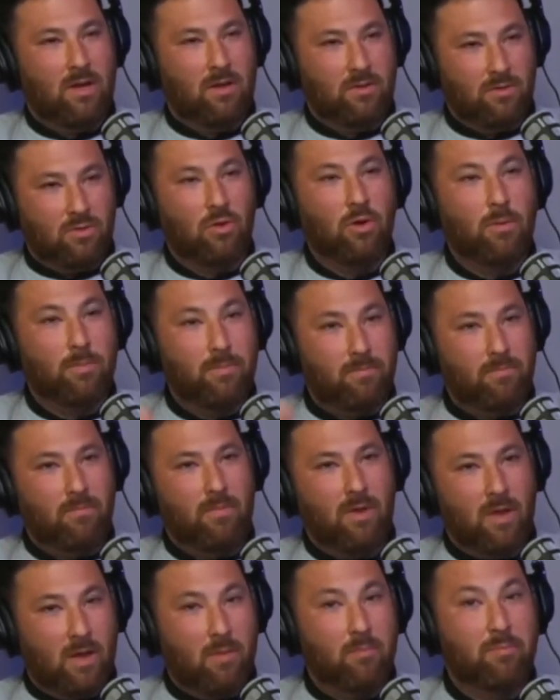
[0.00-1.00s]

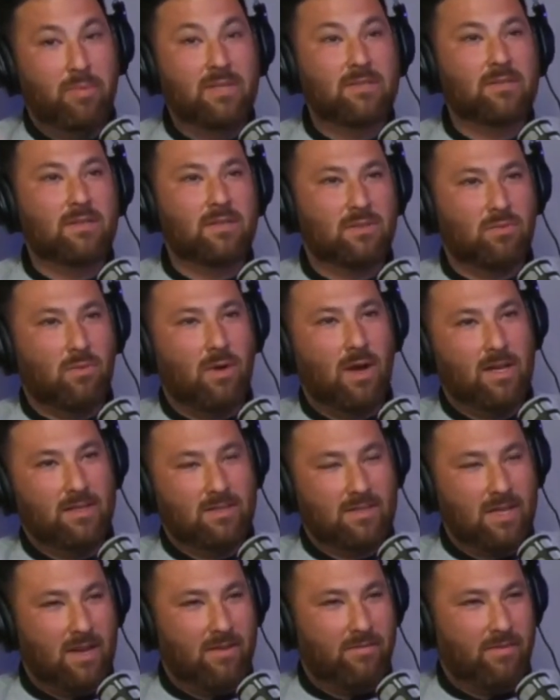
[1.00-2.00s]
up business wise,
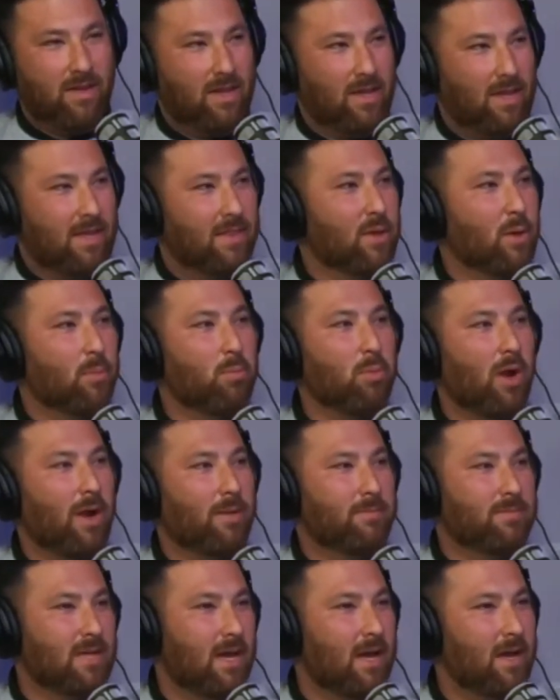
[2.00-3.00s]
kind of like in their prime
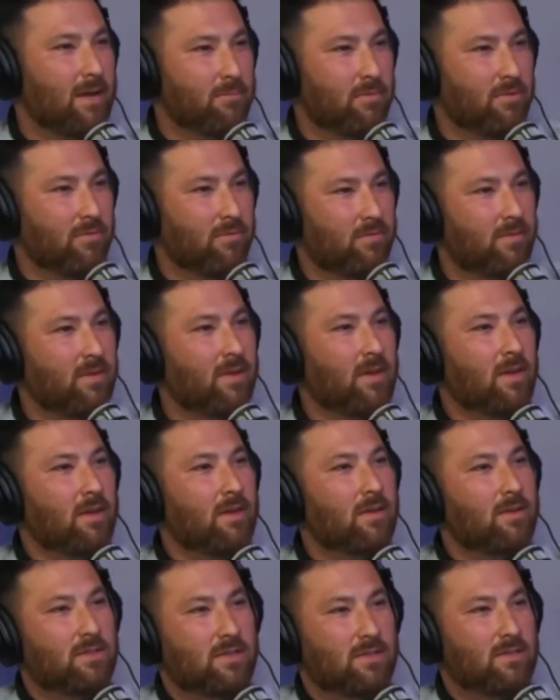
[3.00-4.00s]
time of
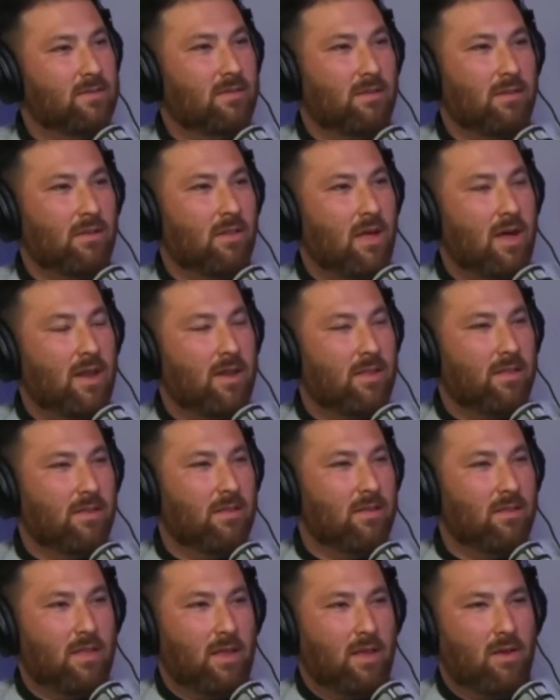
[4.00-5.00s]
just a lot of, I
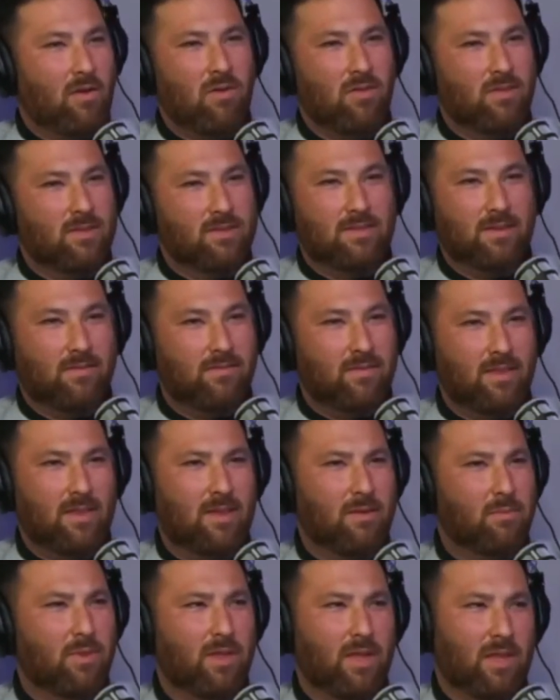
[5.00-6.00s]
think, all the stuff that they did
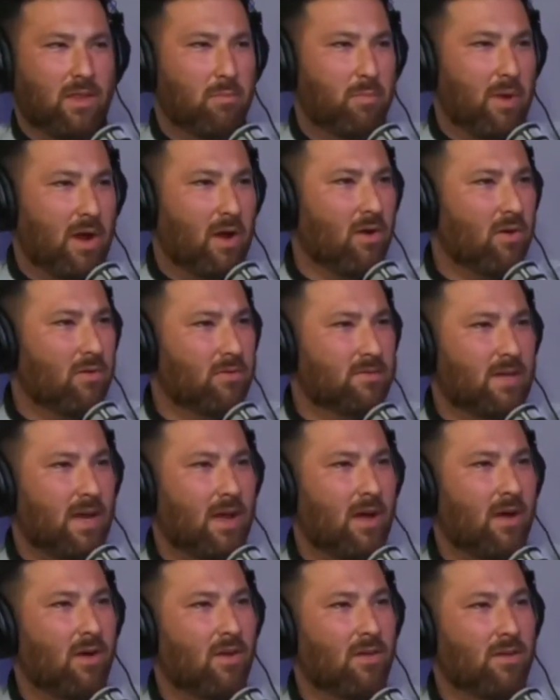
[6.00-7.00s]
with like the Bear
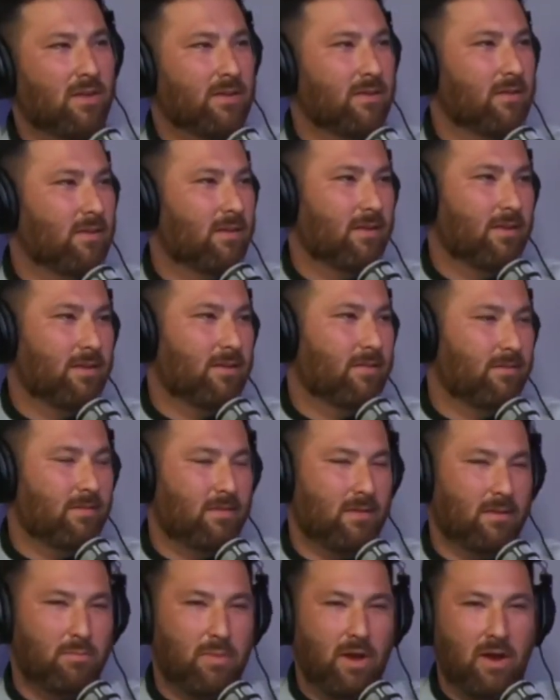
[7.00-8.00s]
Hotel and
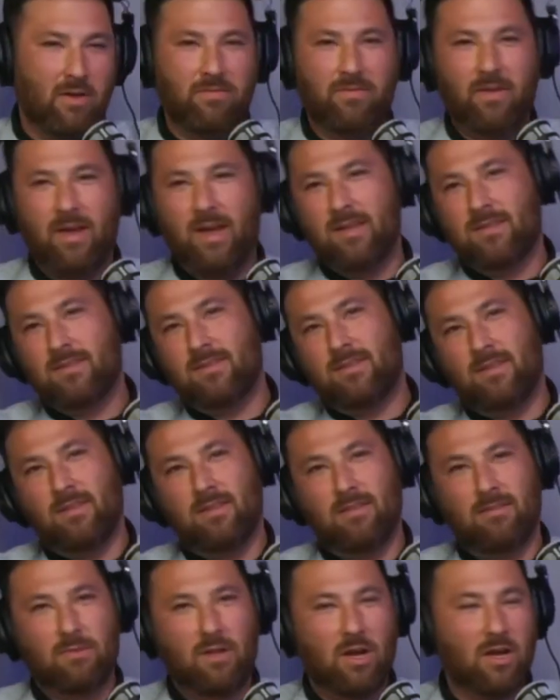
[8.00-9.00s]
the Bear Fest
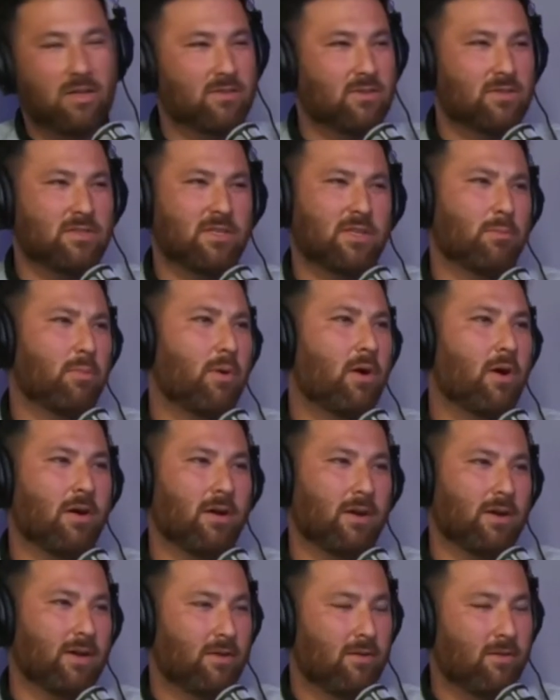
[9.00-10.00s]
and concerts in the
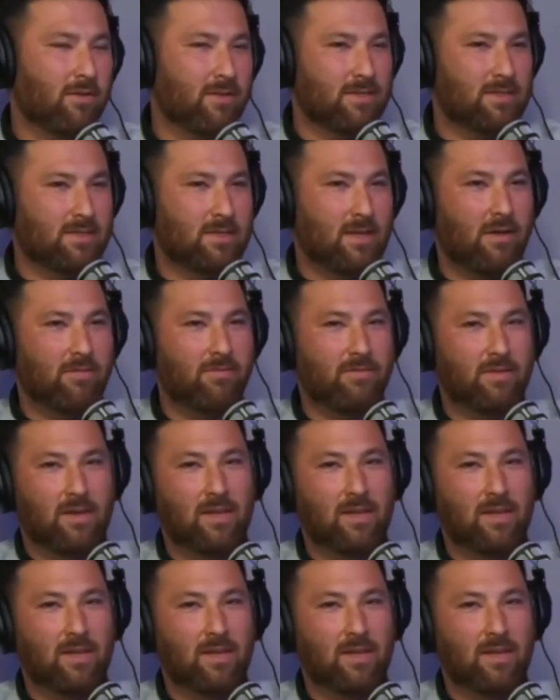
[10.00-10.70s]
park and all this stuff. And